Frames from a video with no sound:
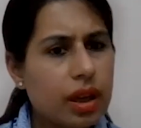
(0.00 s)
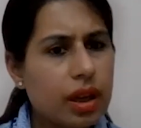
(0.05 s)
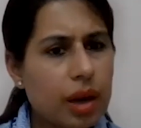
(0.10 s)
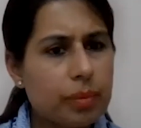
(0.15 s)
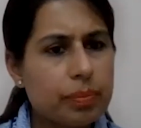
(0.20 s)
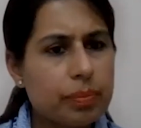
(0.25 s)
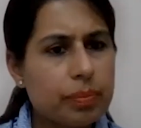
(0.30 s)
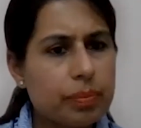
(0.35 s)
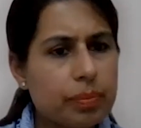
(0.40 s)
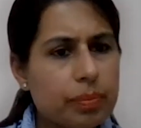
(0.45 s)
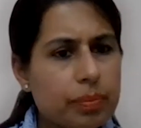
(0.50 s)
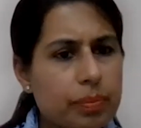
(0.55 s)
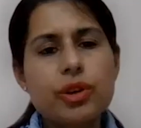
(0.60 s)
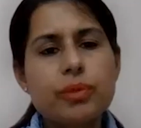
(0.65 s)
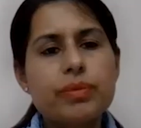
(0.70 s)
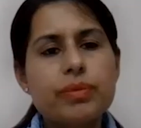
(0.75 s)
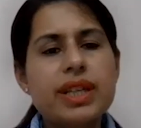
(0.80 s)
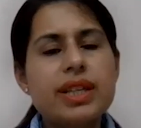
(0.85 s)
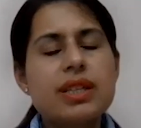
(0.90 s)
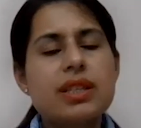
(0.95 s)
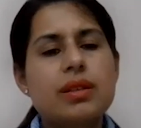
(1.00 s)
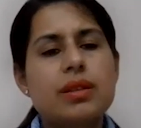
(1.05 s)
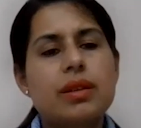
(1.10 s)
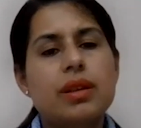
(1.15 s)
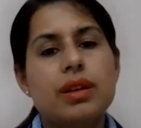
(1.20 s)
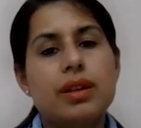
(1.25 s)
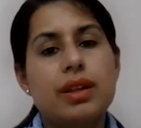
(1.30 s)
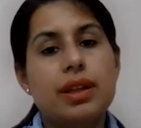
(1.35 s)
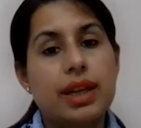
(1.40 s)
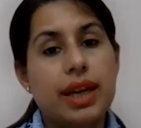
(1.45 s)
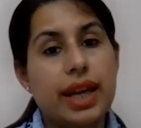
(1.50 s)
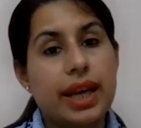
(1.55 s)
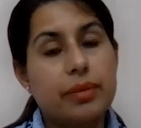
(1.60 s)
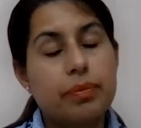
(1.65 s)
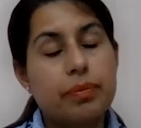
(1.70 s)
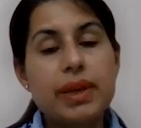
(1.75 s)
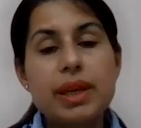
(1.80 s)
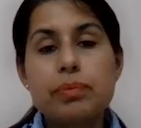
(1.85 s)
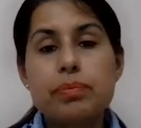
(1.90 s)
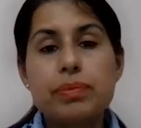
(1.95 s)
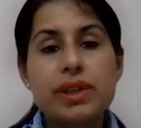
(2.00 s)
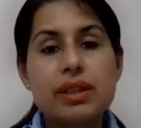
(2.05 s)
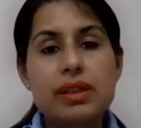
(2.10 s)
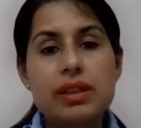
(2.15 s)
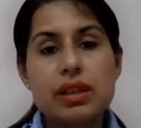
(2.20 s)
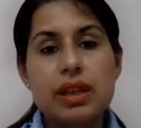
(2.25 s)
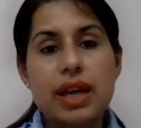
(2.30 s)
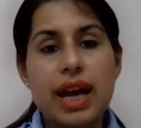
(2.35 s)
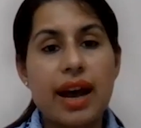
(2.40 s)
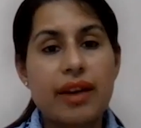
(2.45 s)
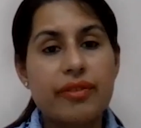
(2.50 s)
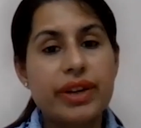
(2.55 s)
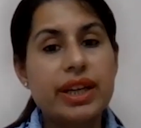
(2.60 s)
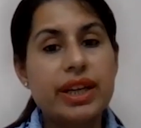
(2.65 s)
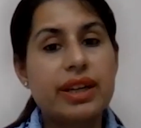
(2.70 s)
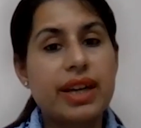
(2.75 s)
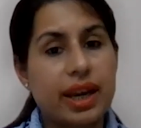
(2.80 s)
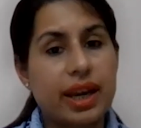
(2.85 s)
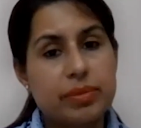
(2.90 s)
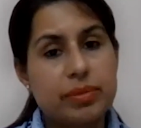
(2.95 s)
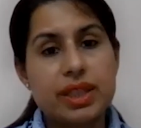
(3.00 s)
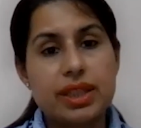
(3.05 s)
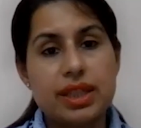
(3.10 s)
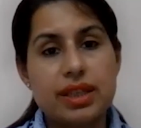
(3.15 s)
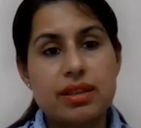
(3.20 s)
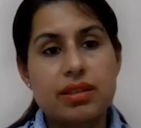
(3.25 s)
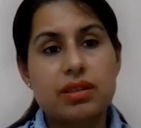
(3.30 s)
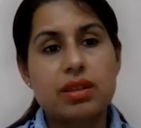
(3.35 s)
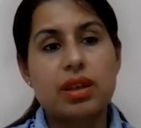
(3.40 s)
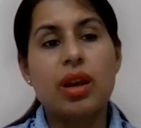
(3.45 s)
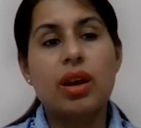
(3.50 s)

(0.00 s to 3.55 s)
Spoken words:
Apart from this, like people having diabetes